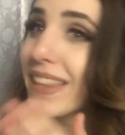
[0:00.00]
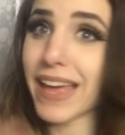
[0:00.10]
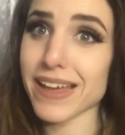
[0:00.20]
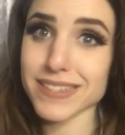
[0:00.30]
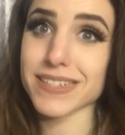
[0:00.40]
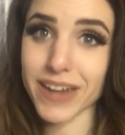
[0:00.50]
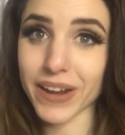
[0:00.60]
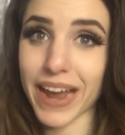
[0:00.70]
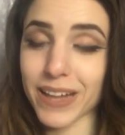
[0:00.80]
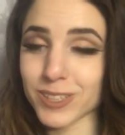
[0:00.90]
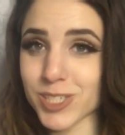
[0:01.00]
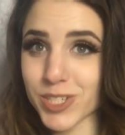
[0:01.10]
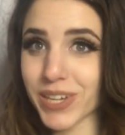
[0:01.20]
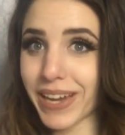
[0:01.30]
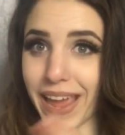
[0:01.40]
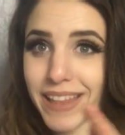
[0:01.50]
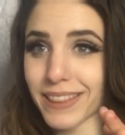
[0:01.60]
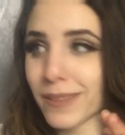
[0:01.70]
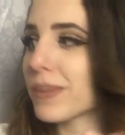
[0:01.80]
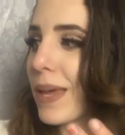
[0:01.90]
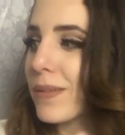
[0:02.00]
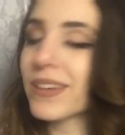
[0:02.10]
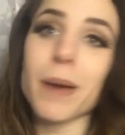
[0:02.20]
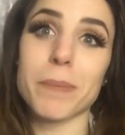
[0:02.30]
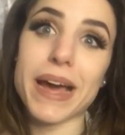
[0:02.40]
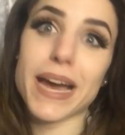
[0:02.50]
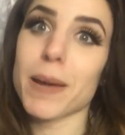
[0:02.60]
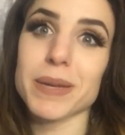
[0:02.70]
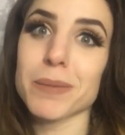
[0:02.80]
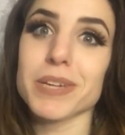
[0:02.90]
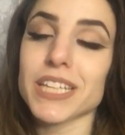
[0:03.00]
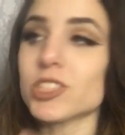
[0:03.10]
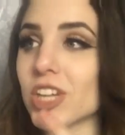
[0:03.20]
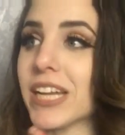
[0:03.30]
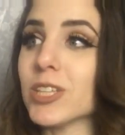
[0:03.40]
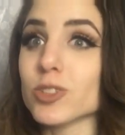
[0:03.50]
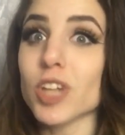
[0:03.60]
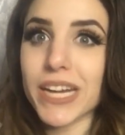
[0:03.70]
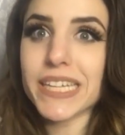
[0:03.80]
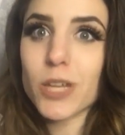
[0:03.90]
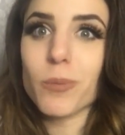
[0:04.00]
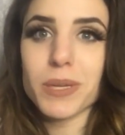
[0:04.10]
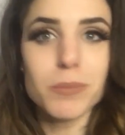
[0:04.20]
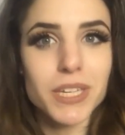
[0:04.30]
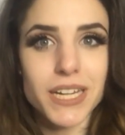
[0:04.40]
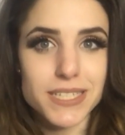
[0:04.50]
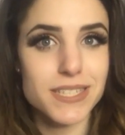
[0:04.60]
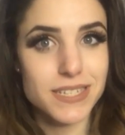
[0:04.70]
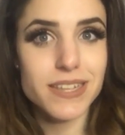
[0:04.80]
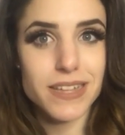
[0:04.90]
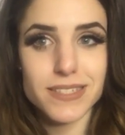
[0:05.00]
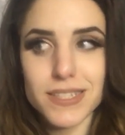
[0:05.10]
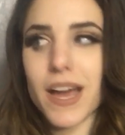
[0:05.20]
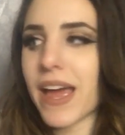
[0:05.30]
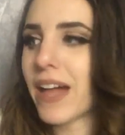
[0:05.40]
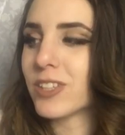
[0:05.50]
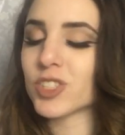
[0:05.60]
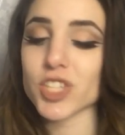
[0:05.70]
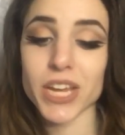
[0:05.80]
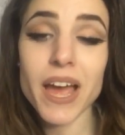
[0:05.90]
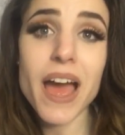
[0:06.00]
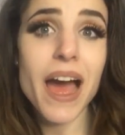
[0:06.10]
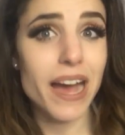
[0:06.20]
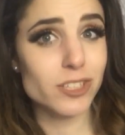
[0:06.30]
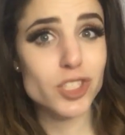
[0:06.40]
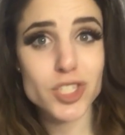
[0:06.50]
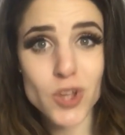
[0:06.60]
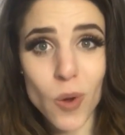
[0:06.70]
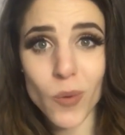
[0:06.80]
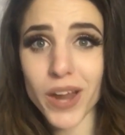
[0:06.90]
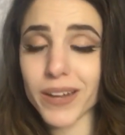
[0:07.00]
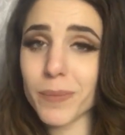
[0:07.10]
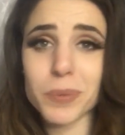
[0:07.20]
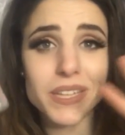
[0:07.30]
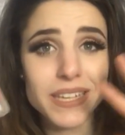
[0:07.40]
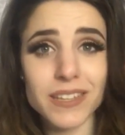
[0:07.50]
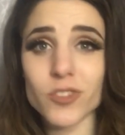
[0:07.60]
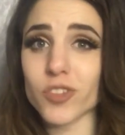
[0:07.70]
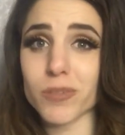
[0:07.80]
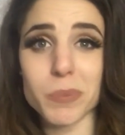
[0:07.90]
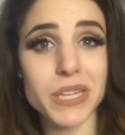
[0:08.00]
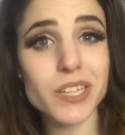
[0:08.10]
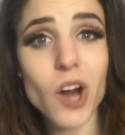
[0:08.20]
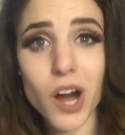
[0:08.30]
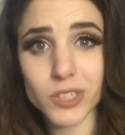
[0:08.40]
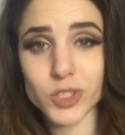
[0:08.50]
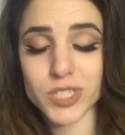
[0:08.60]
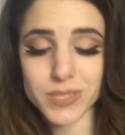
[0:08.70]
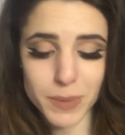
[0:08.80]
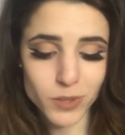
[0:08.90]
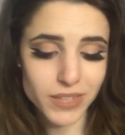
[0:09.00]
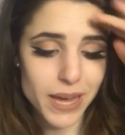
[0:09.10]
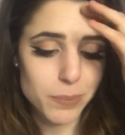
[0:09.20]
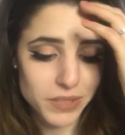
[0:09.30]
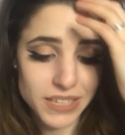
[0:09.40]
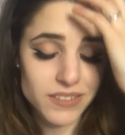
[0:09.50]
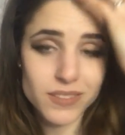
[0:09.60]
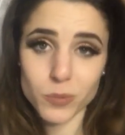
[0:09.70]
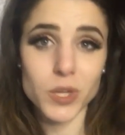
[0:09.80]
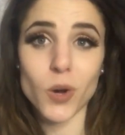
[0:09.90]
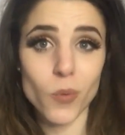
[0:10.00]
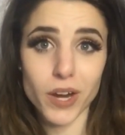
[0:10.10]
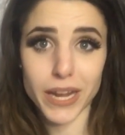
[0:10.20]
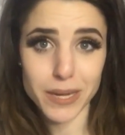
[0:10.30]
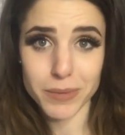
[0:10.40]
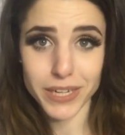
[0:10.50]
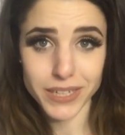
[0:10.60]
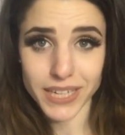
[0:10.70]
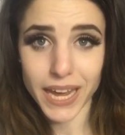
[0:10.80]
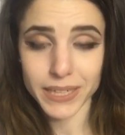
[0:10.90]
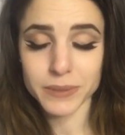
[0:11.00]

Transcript: that has a nut allergy and they come back at me and be like, Shane, you try to kill me because this has nut allergy. I just don't want, please just be cautious about that, please. We don't want anybody to die.